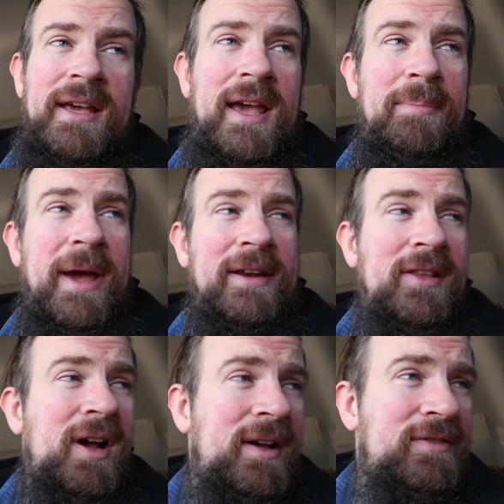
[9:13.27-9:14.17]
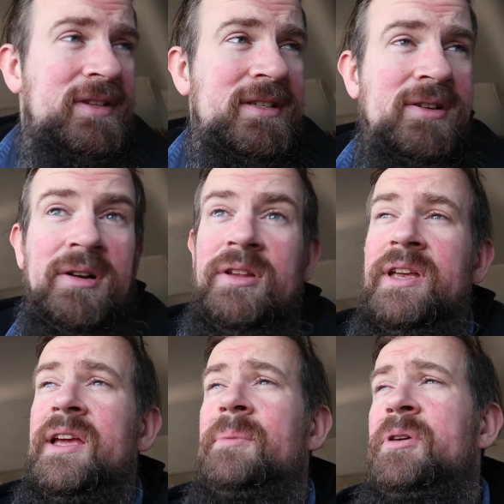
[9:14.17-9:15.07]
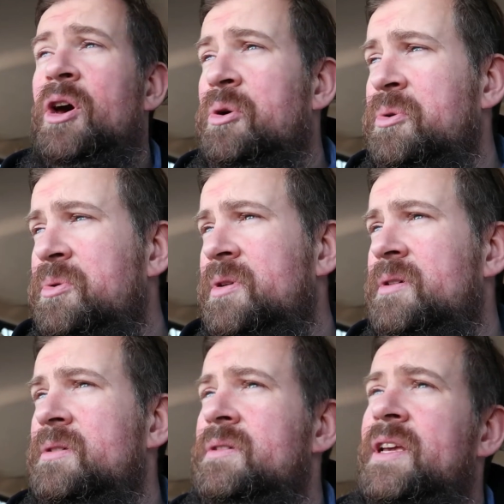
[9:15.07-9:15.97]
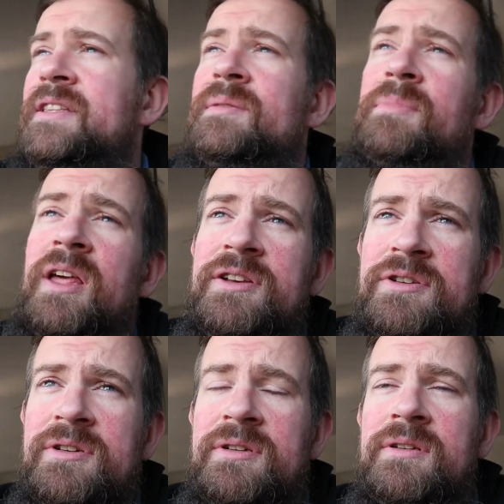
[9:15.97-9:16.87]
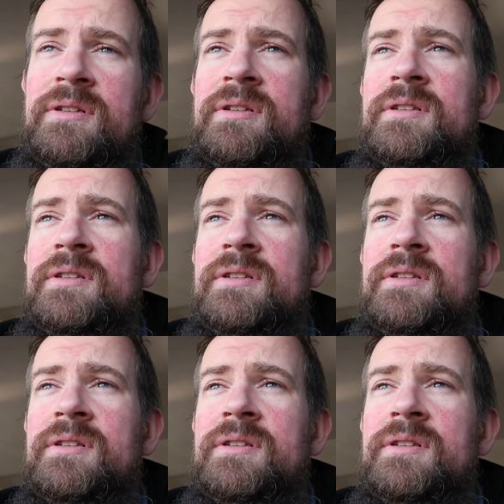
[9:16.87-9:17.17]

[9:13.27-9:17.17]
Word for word: Head back to the office, start looking up code, get some lunch,